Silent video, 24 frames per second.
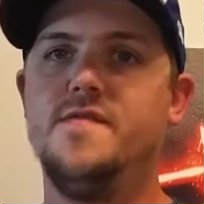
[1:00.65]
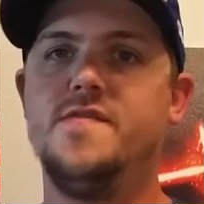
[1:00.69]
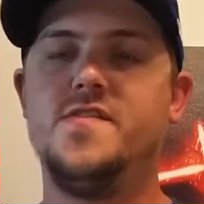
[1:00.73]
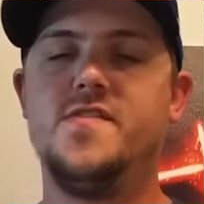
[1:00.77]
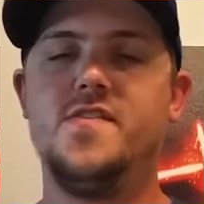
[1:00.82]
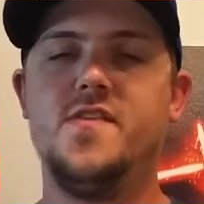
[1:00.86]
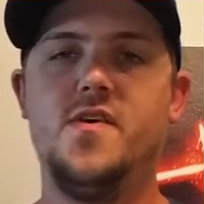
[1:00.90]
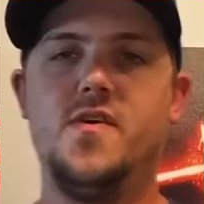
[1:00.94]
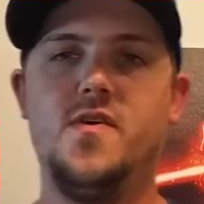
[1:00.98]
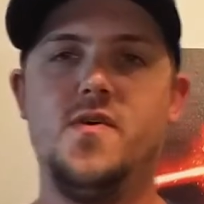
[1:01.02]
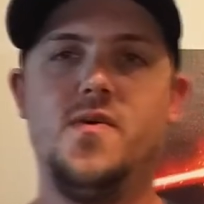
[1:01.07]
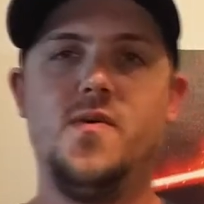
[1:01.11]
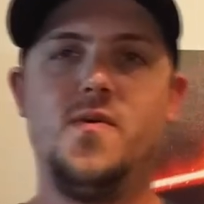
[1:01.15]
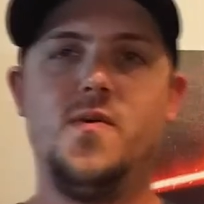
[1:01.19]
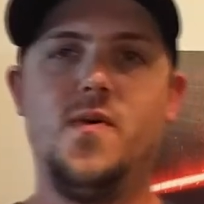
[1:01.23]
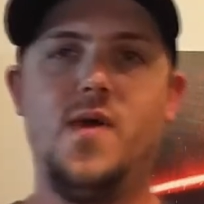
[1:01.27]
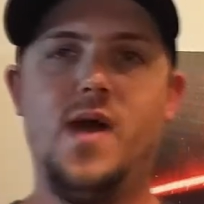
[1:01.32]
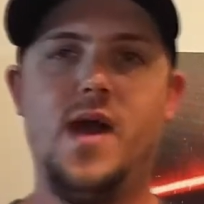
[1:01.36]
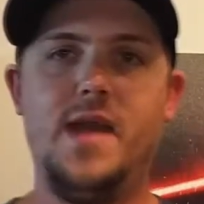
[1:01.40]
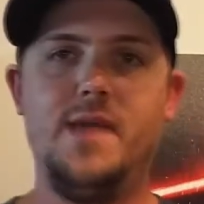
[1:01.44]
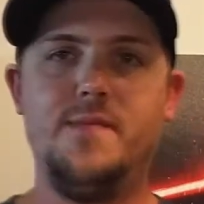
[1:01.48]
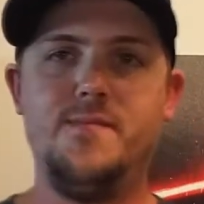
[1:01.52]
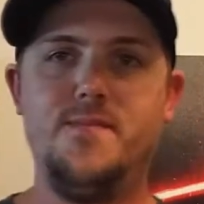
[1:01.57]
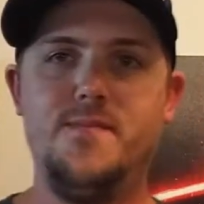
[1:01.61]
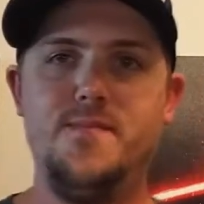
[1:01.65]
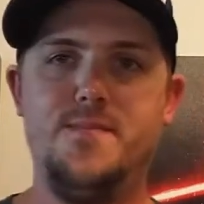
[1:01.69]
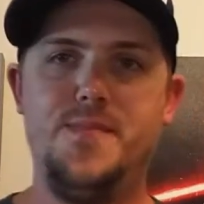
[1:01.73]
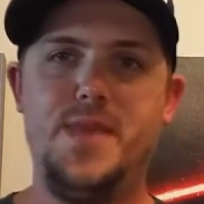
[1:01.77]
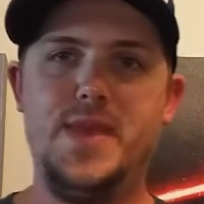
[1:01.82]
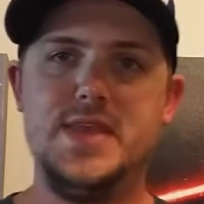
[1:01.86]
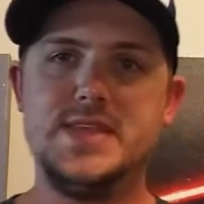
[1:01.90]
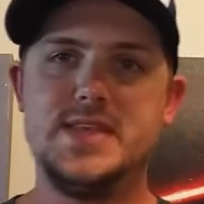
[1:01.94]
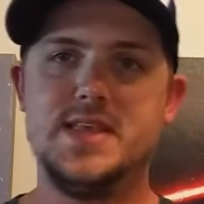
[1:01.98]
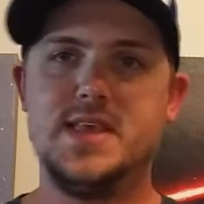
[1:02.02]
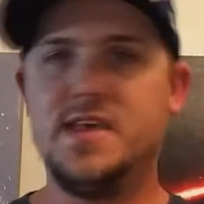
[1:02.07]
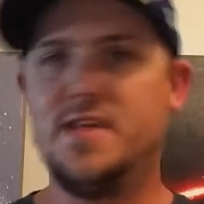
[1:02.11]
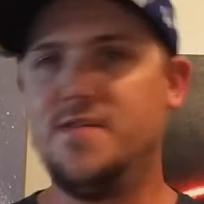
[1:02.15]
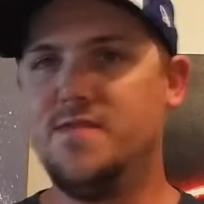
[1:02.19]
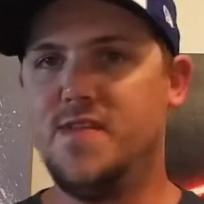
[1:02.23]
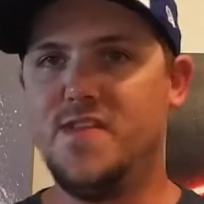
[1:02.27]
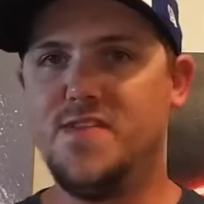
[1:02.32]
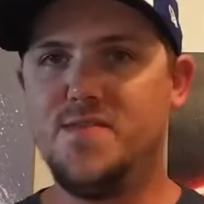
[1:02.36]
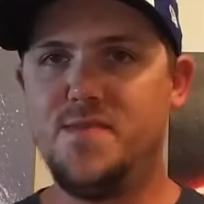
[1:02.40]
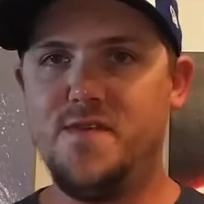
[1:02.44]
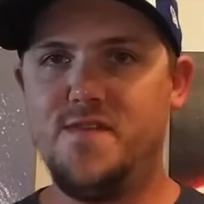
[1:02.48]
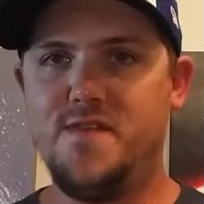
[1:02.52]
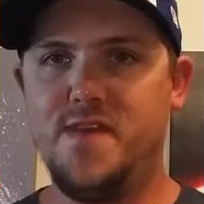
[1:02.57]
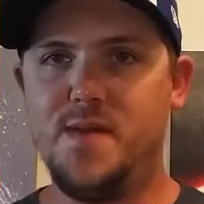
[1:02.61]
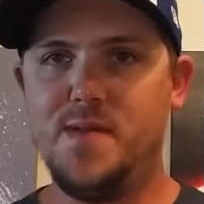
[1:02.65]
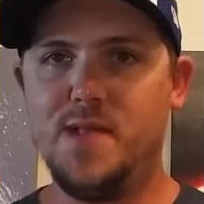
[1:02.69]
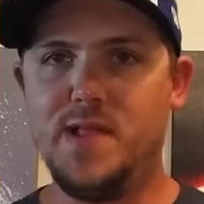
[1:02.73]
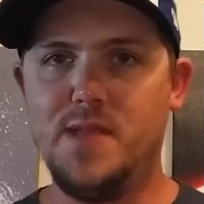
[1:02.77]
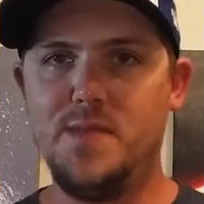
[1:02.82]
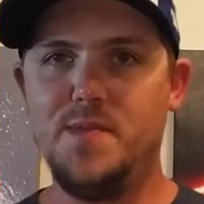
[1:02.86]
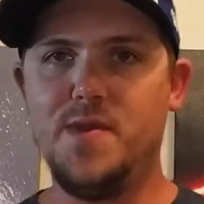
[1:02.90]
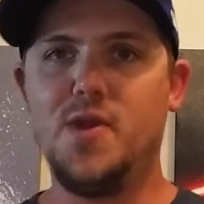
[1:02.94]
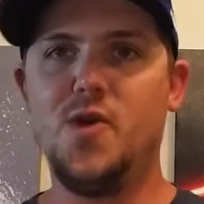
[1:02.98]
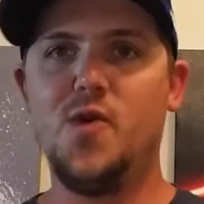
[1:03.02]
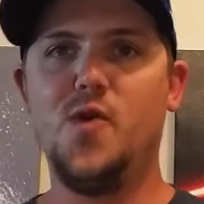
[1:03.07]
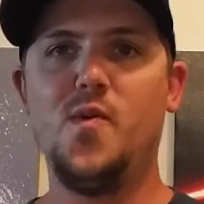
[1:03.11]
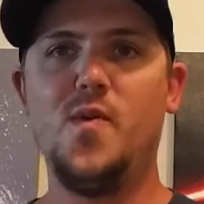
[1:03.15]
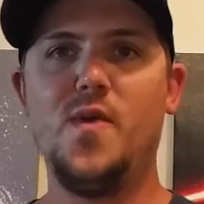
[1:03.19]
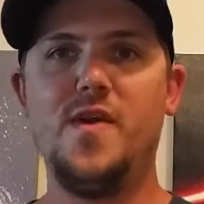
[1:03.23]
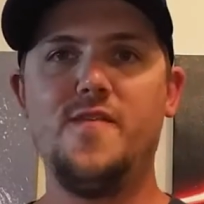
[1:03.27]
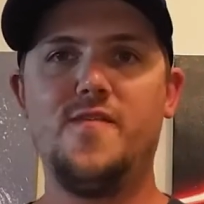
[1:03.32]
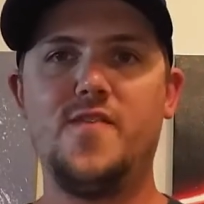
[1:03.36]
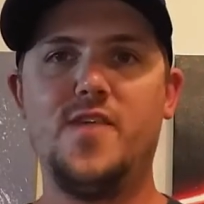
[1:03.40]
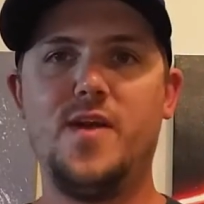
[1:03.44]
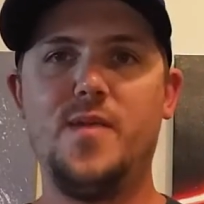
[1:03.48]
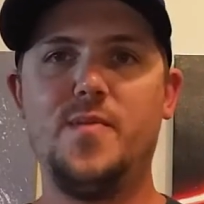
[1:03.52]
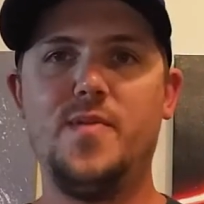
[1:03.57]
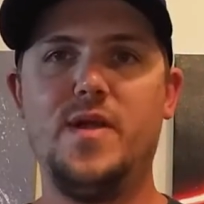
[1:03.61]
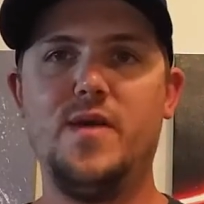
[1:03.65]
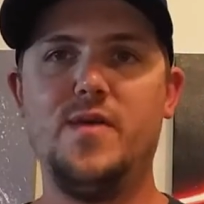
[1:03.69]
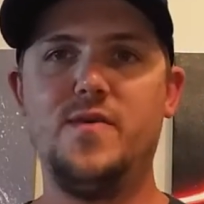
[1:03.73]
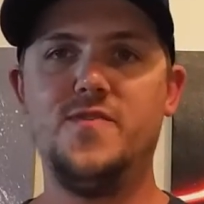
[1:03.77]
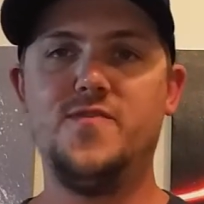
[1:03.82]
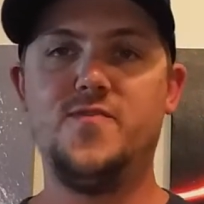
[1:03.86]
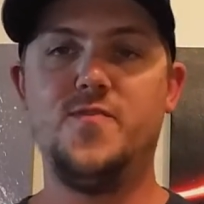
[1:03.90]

so I basically convinced my family to let me go away for a couple hours,